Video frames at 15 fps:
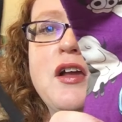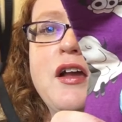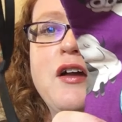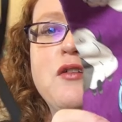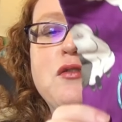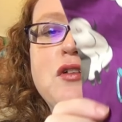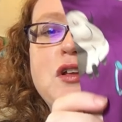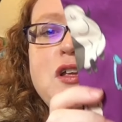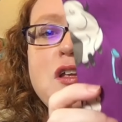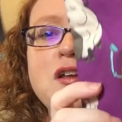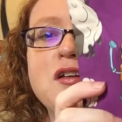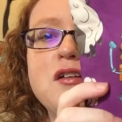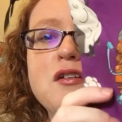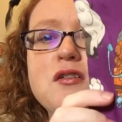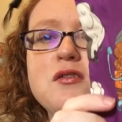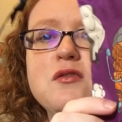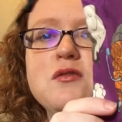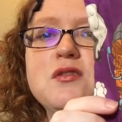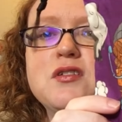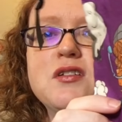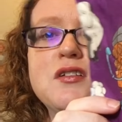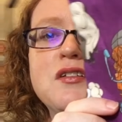how
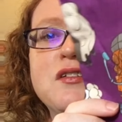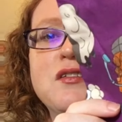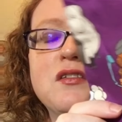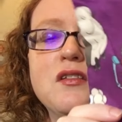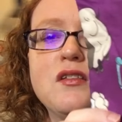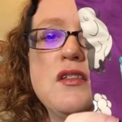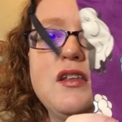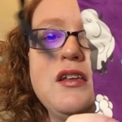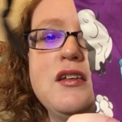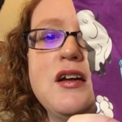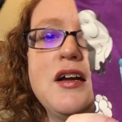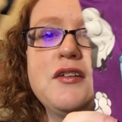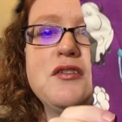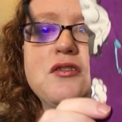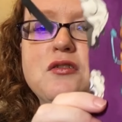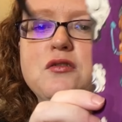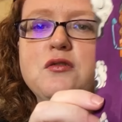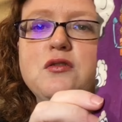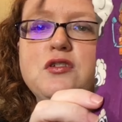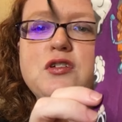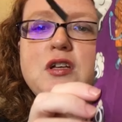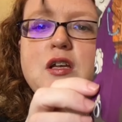cute the Doctor
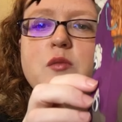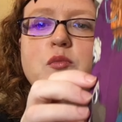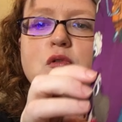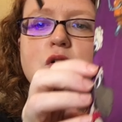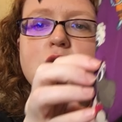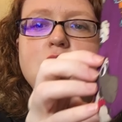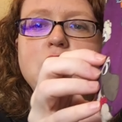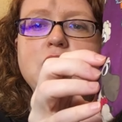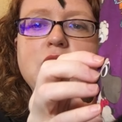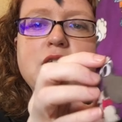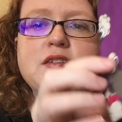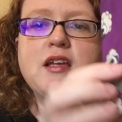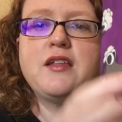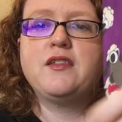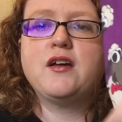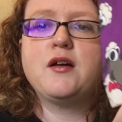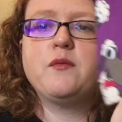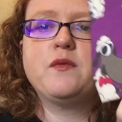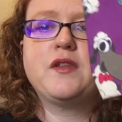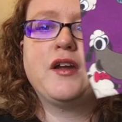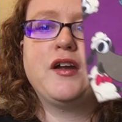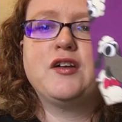Who sheeple is. And
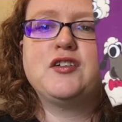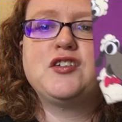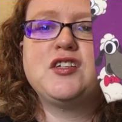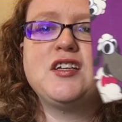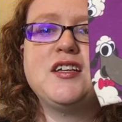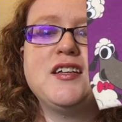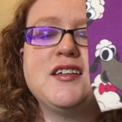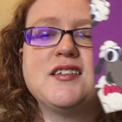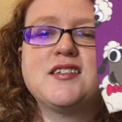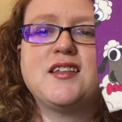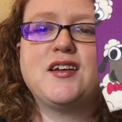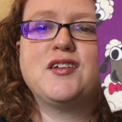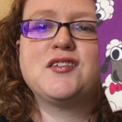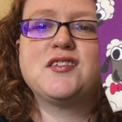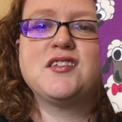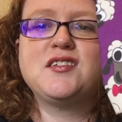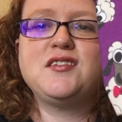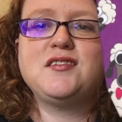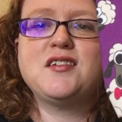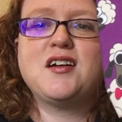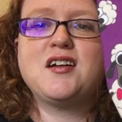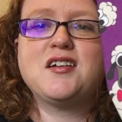there she is. There's the
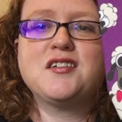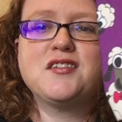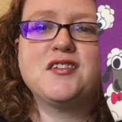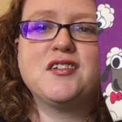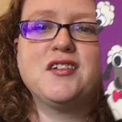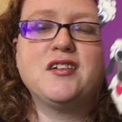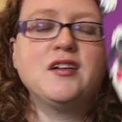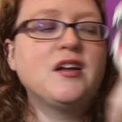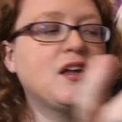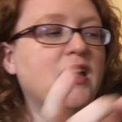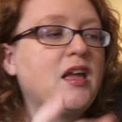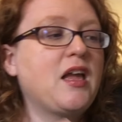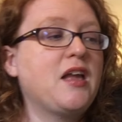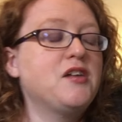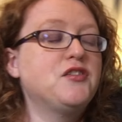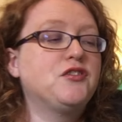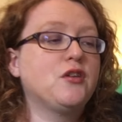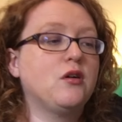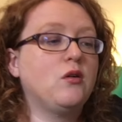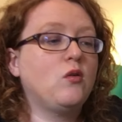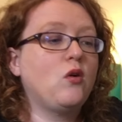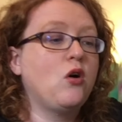new Doctor.
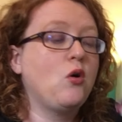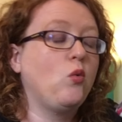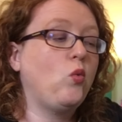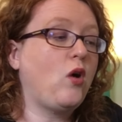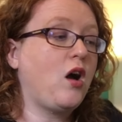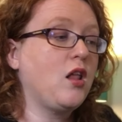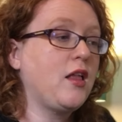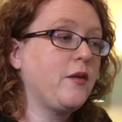So while